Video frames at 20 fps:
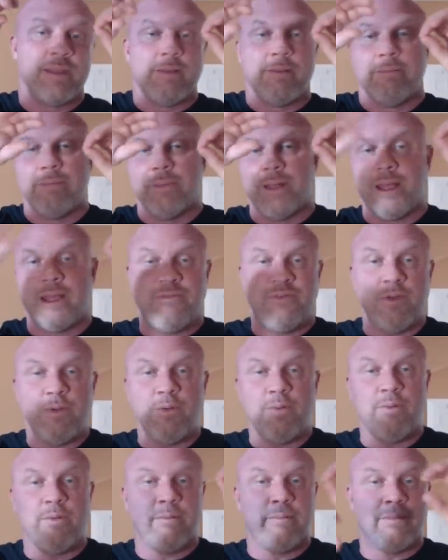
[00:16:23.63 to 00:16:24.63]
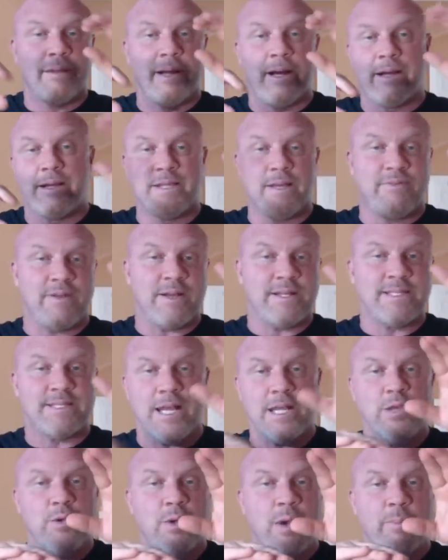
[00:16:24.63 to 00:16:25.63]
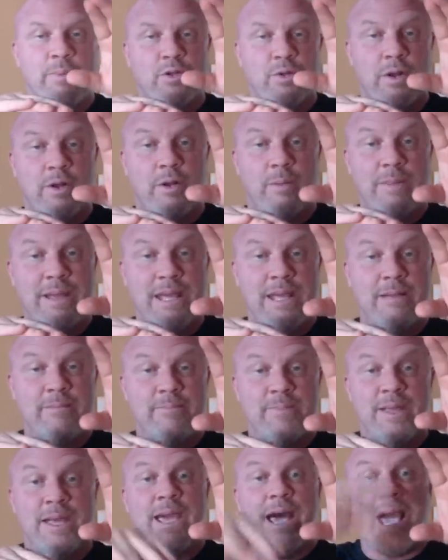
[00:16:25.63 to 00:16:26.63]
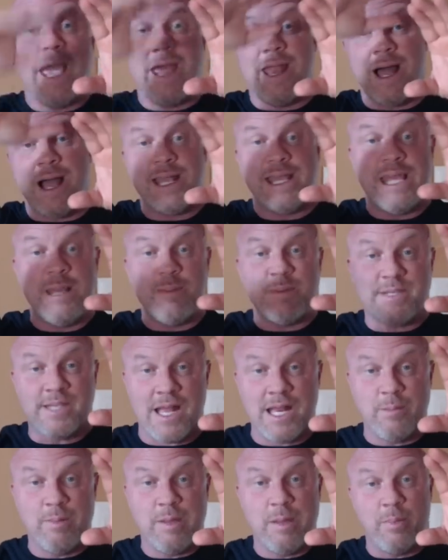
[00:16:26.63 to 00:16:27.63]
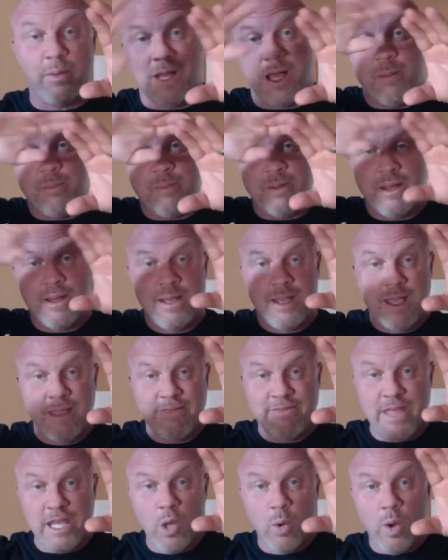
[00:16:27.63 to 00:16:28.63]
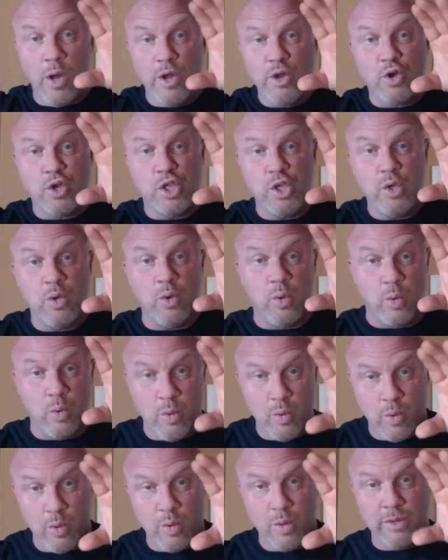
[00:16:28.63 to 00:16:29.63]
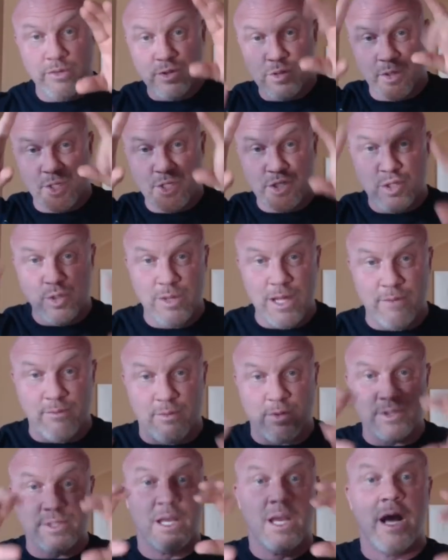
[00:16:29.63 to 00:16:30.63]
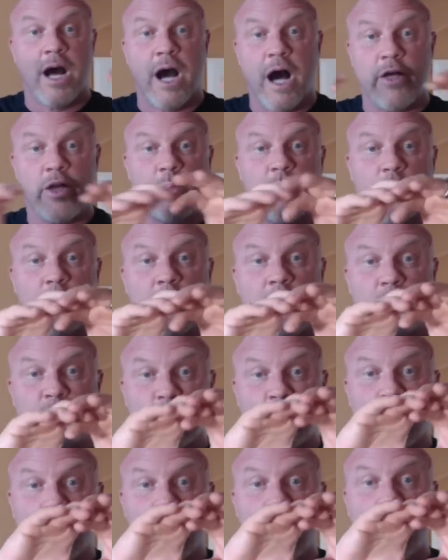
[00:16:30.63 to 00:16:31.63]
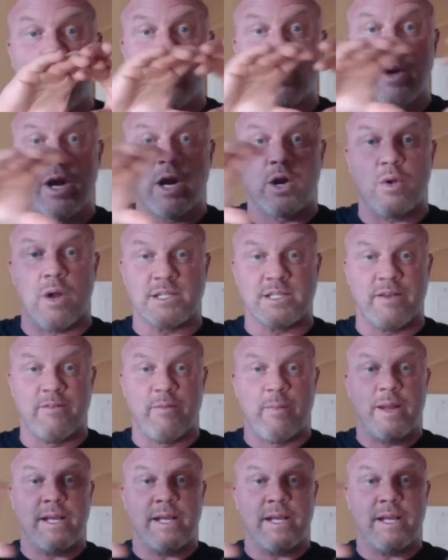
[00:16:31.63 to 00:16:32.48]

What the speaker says: if I sign you up and you're under me, and I keep signing people up, they go under you. There's only 2 levels. Other programs will go all the way across. Everybody I